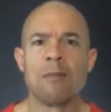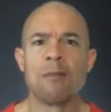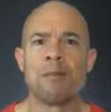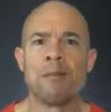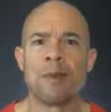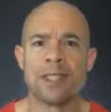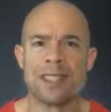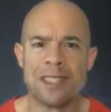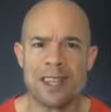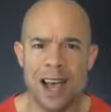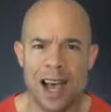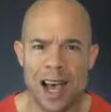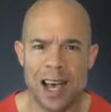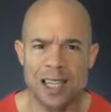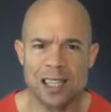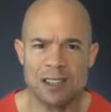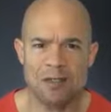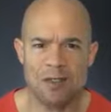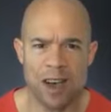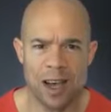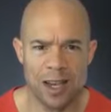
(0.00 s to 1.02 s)

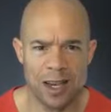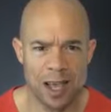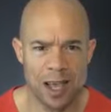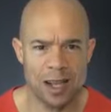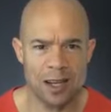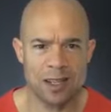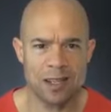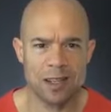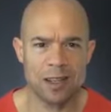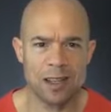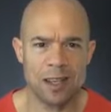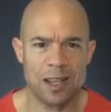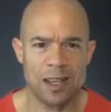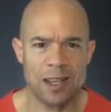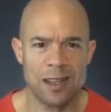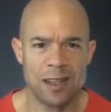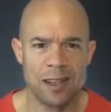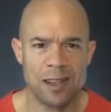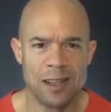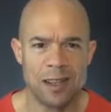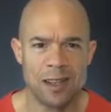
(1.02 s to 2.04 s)
besides financially,
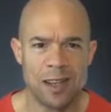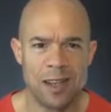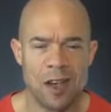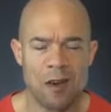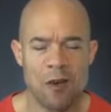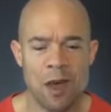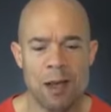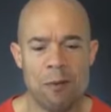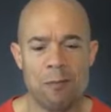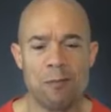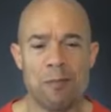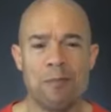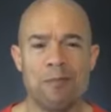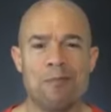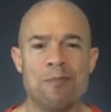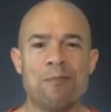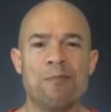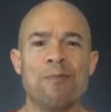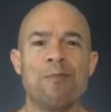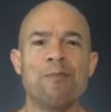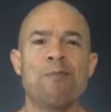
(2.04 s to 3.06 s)
right?
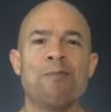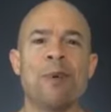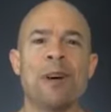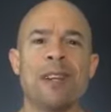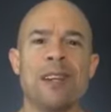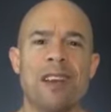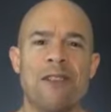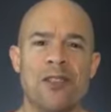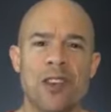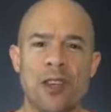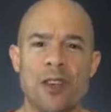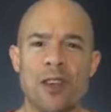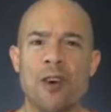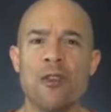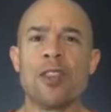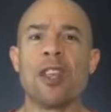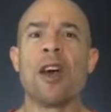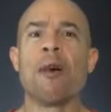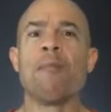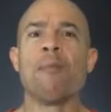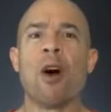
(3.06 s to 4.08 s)
But if you know
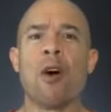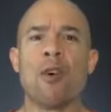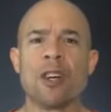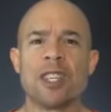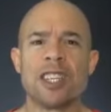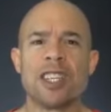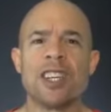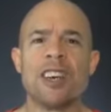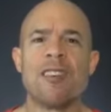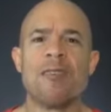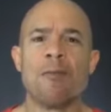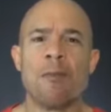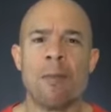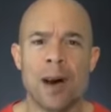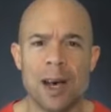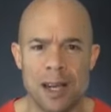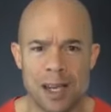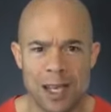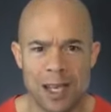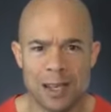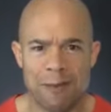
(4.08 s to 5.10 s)
the emotion of
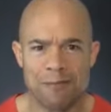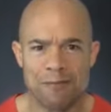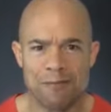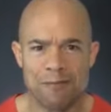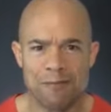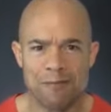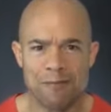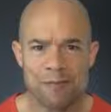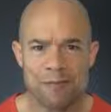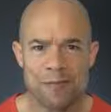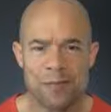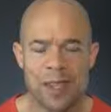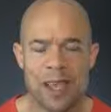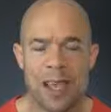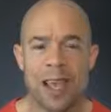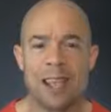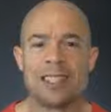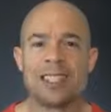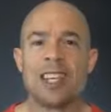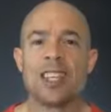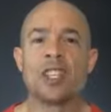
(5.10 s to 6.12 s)
money,
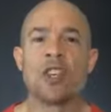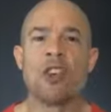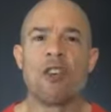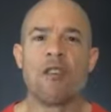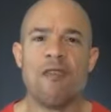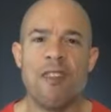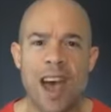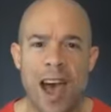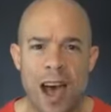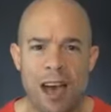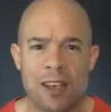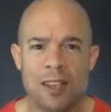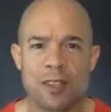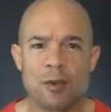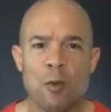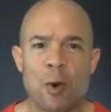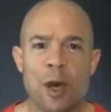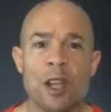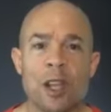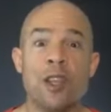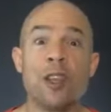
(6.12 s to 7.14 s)
it's just your values,
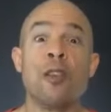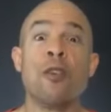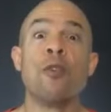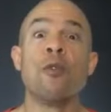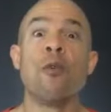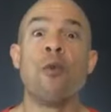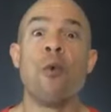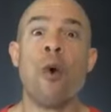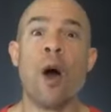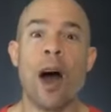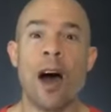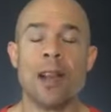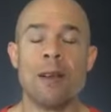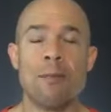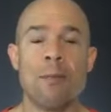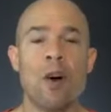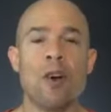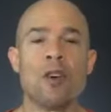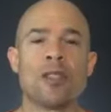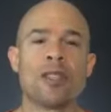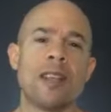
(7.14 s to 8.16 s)
what you want
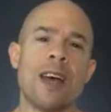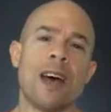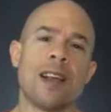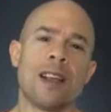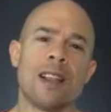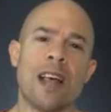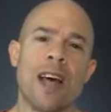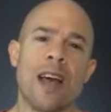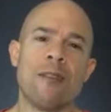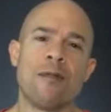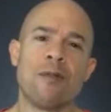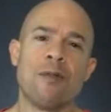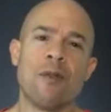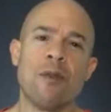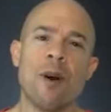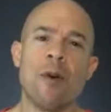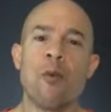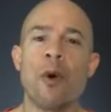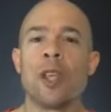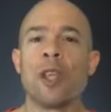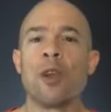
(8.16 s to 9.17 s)
most out of life,
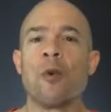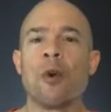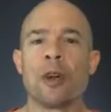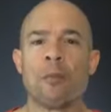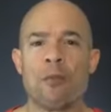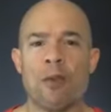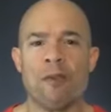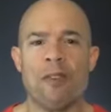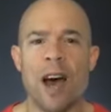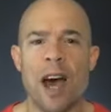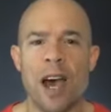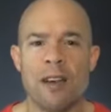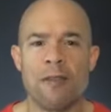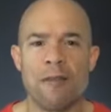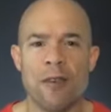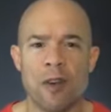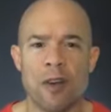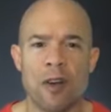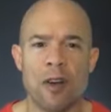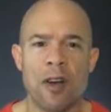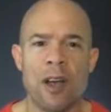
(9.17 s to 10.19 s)
what you want to provide
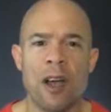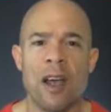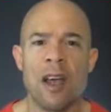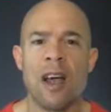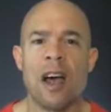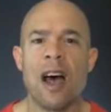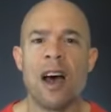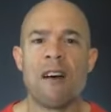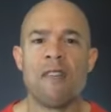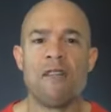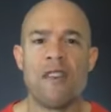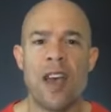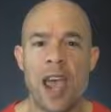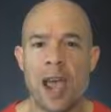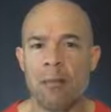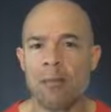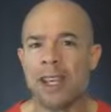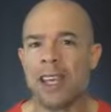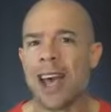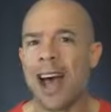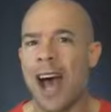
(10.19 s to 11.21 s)
for your
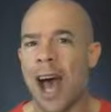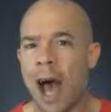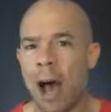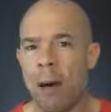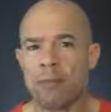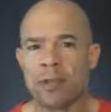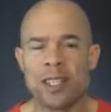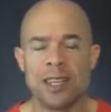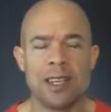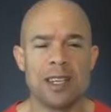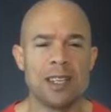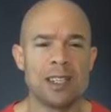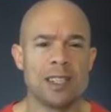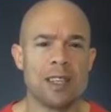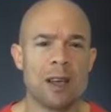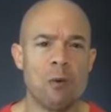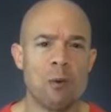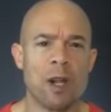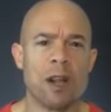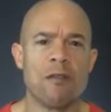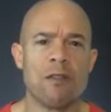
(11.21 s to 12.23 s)
family, options,
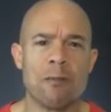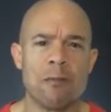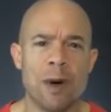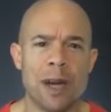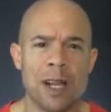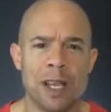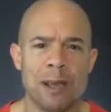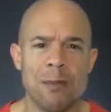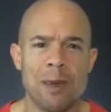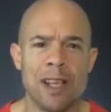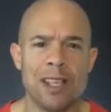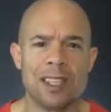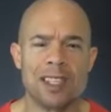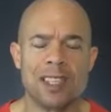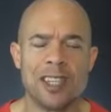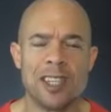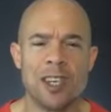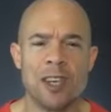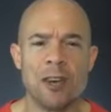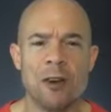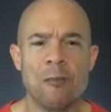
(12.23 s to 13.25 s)
whatever money means
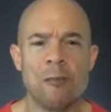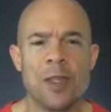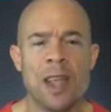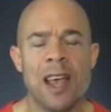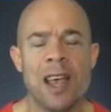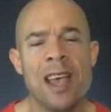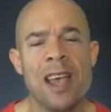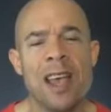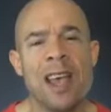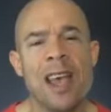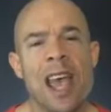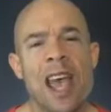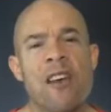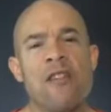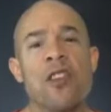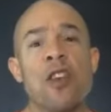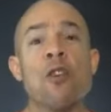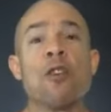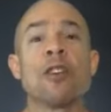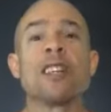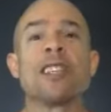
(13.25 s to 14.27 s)
to you. If
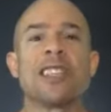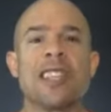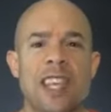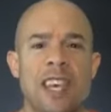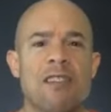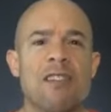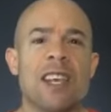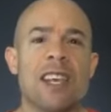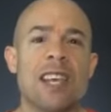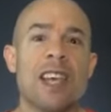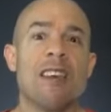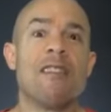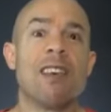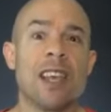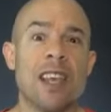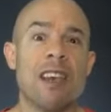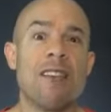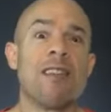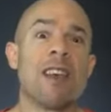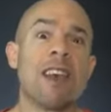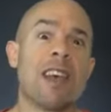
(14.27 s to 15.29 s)
you were just giving
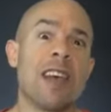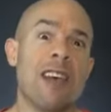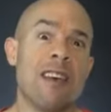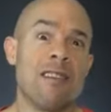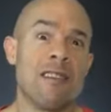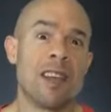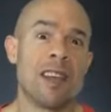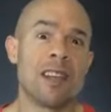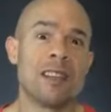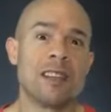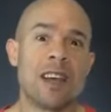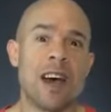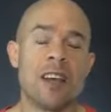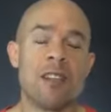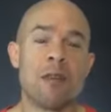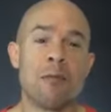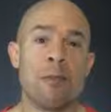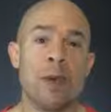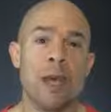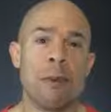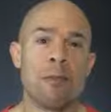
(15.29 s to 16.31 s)
to other
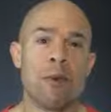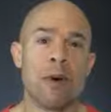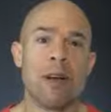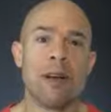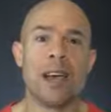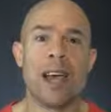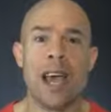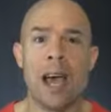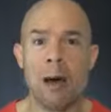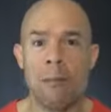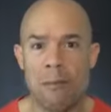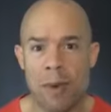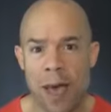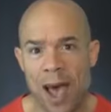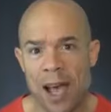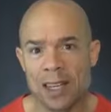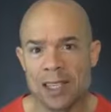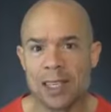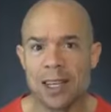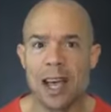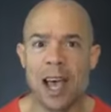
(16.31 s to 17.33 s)
people, hey, I'm
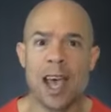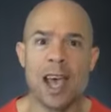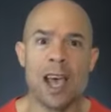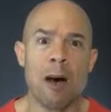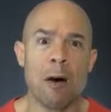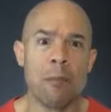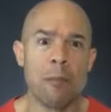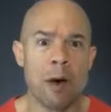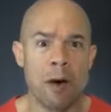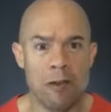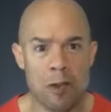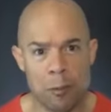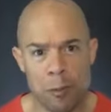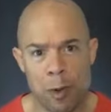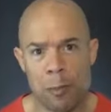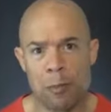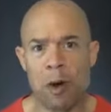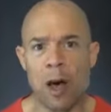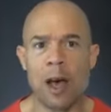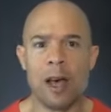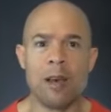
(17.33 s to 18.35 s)
passionate, I help other
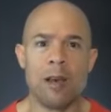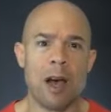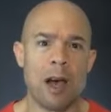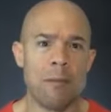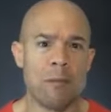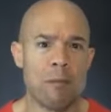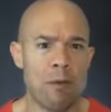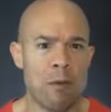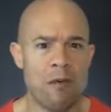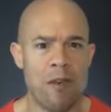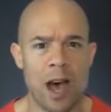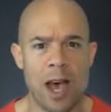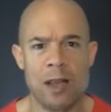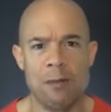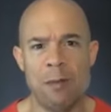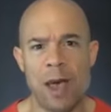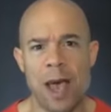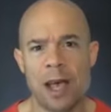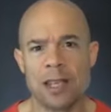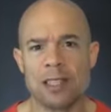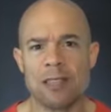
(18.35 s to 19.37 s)
people, I provide
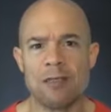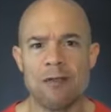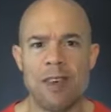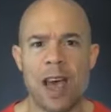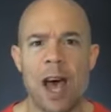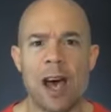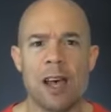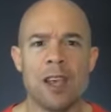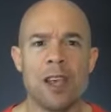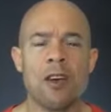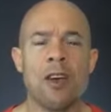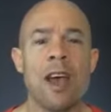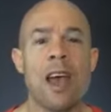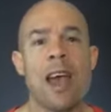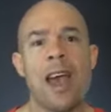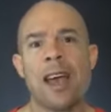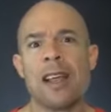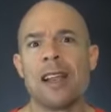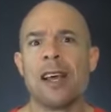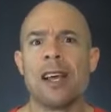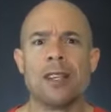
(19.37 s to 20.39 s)
massive value,
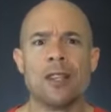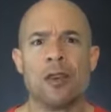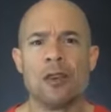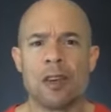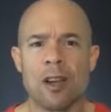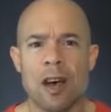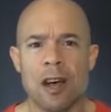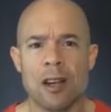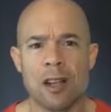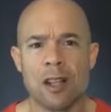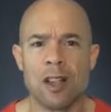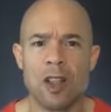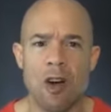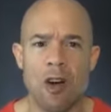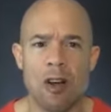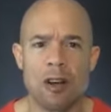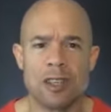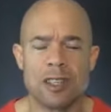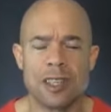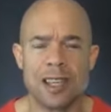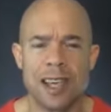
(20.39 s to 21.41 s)
and I do it on a
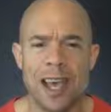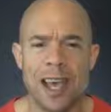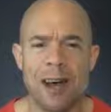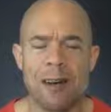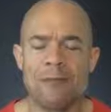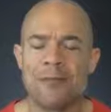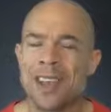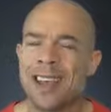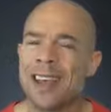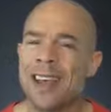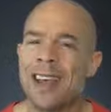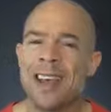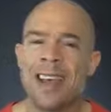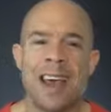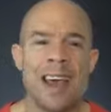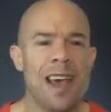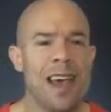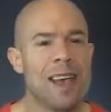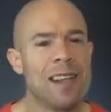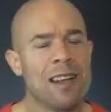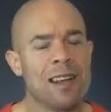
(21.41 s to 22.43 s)
large scale.
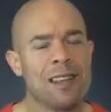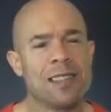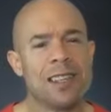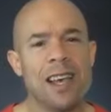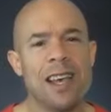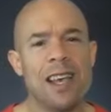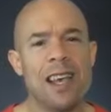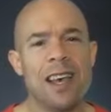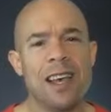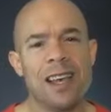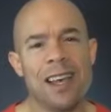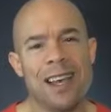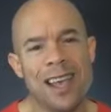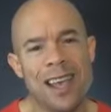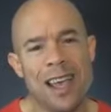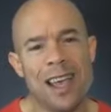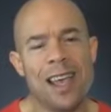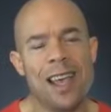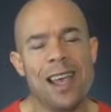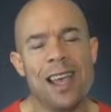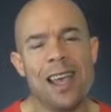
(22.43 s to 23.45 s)
And I'll tell you,
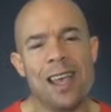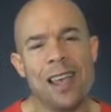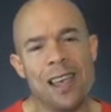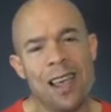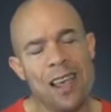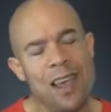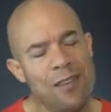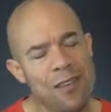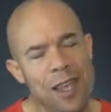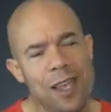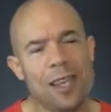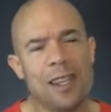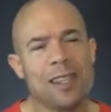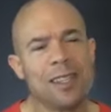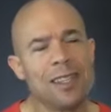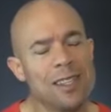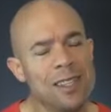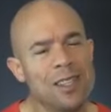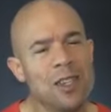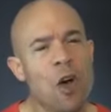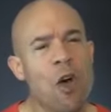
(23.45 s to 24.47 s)
if you
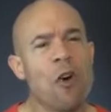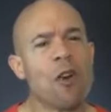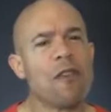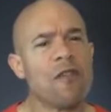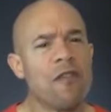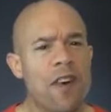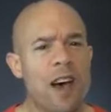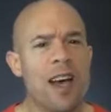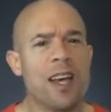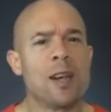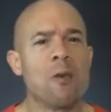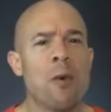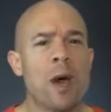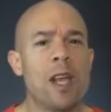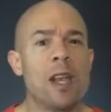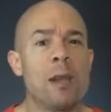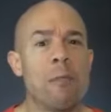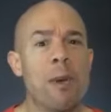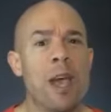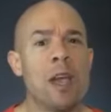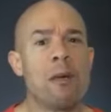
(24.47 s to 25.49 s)
don't find a way
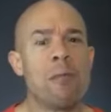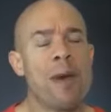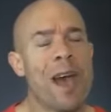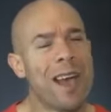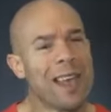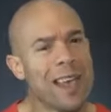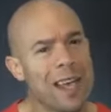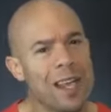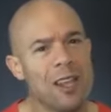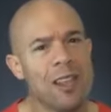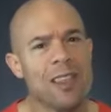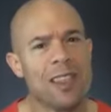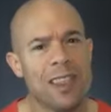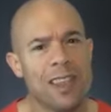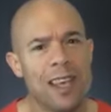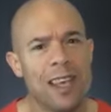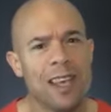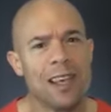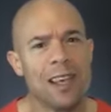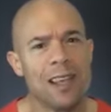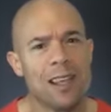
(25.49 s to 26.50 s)
to pay your back, and you
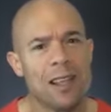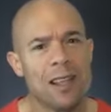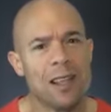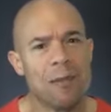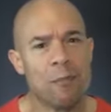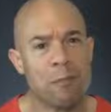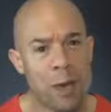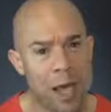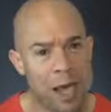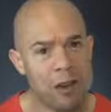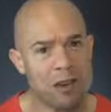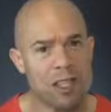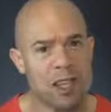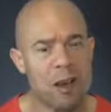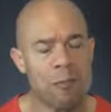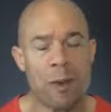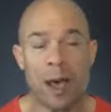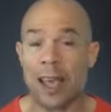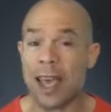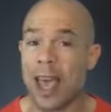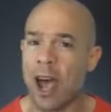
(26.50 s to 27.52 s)
think pay
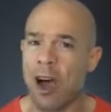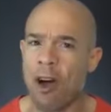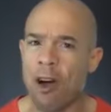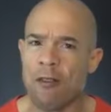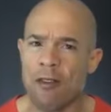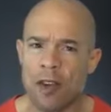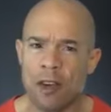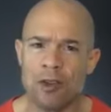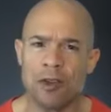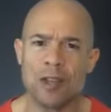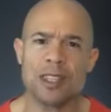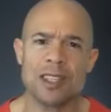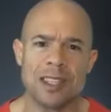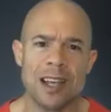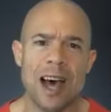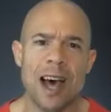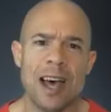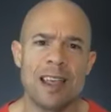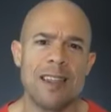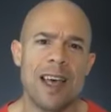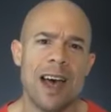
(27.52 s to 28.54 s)
yourself back, however you
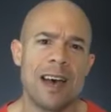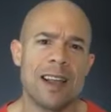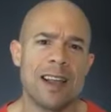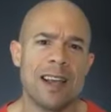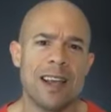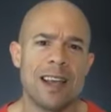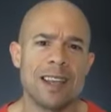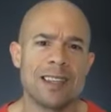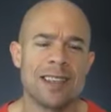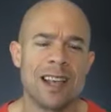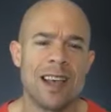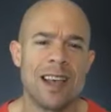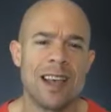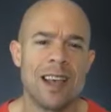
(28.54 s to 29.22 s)
decide that is,